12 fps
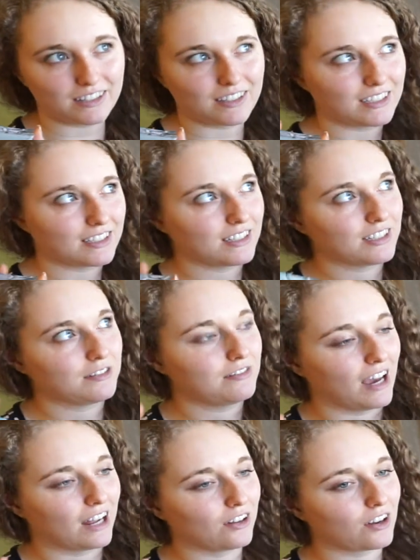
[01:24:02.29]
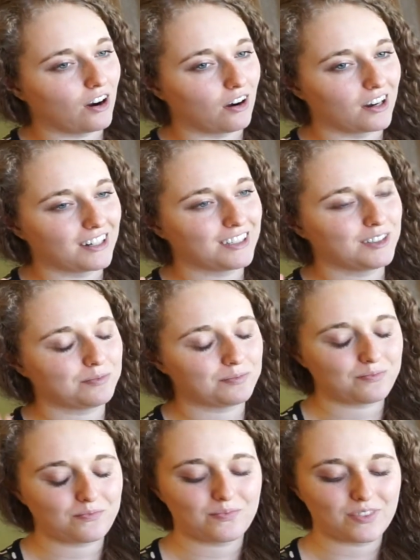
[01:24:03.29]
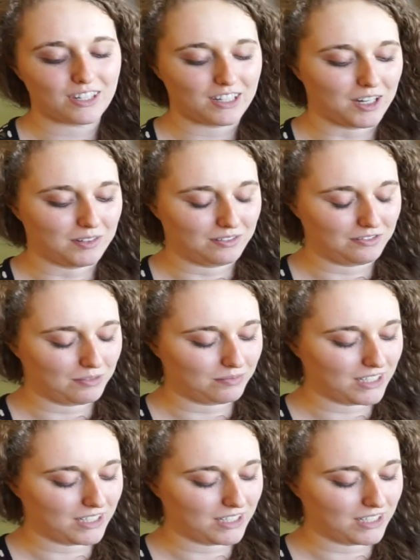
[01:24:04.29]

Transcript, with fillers: This is the final card um, from